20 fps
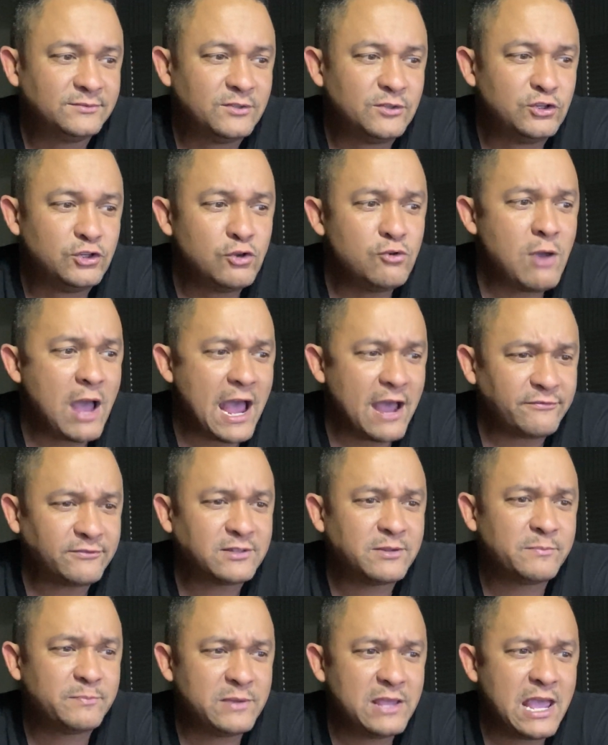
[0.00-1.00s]
you have
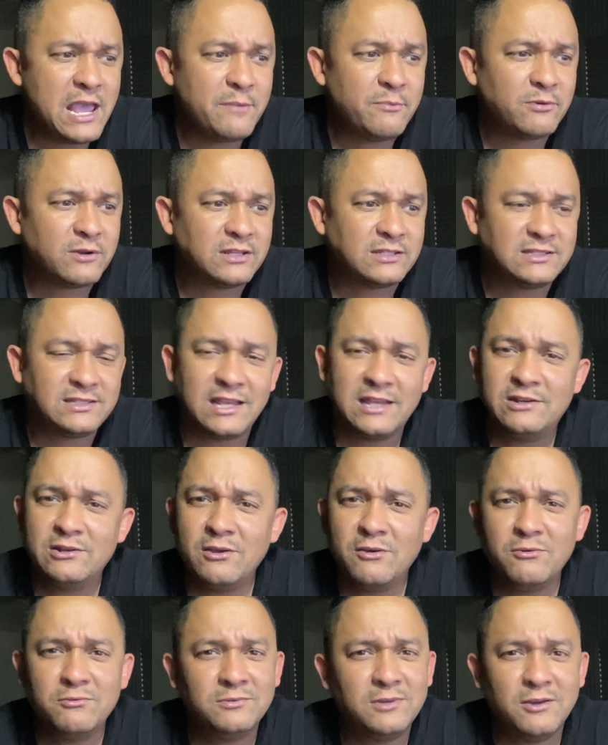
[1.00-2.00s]
to be able to say,
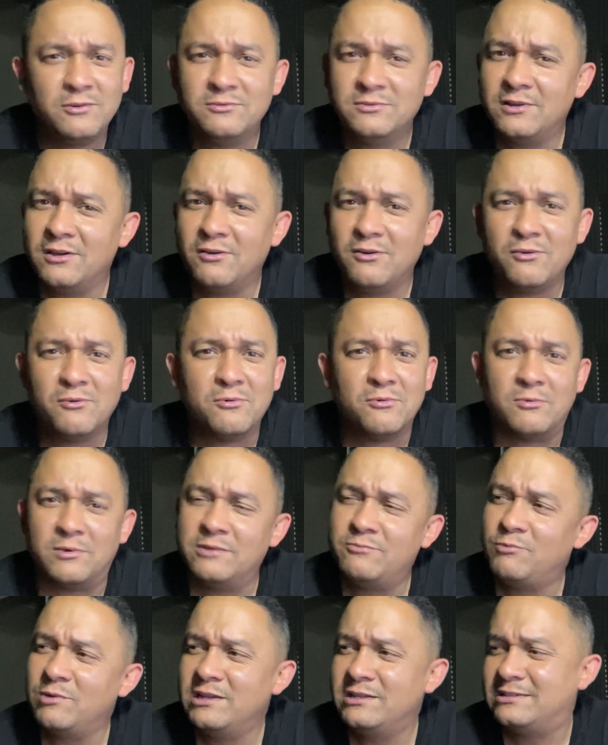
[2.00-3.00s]
no,
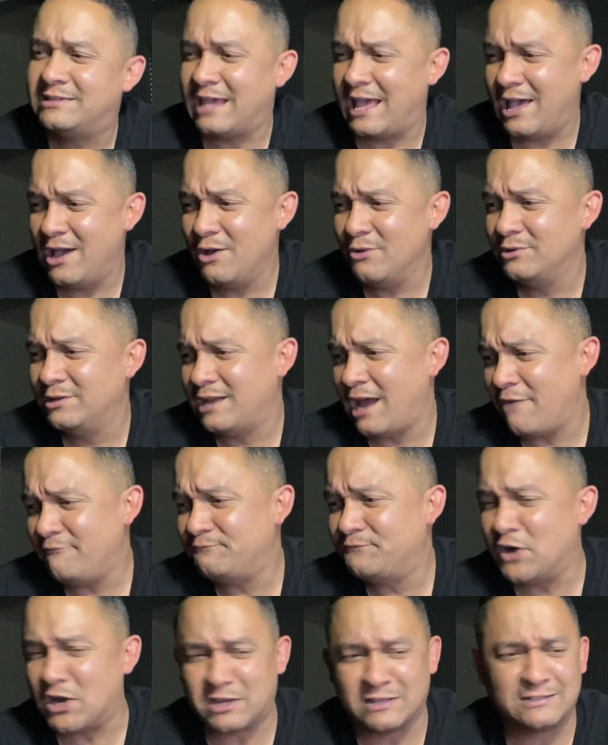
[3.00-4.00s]
it went down and I
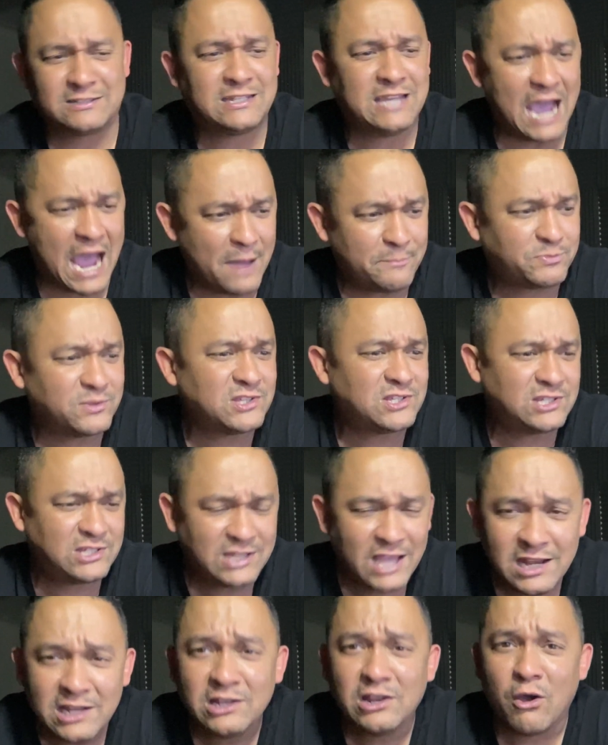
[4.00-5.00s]
fucking copped the
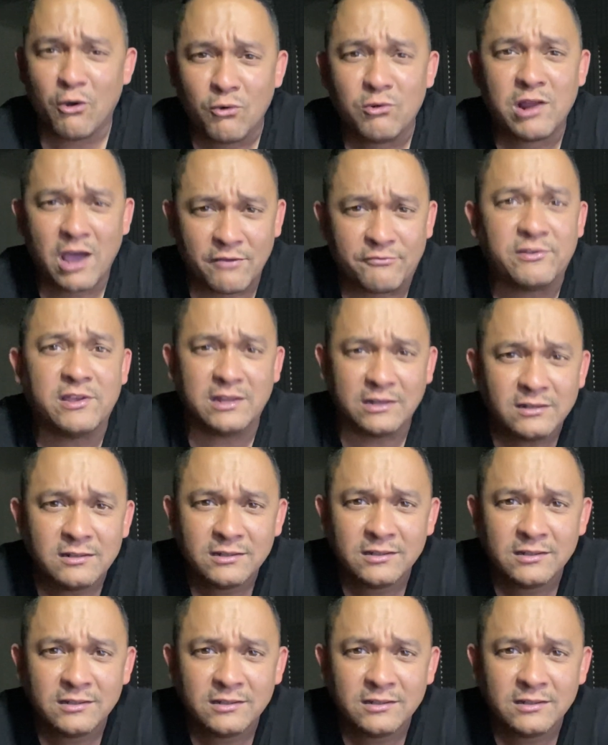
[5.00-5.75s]
shitload of it.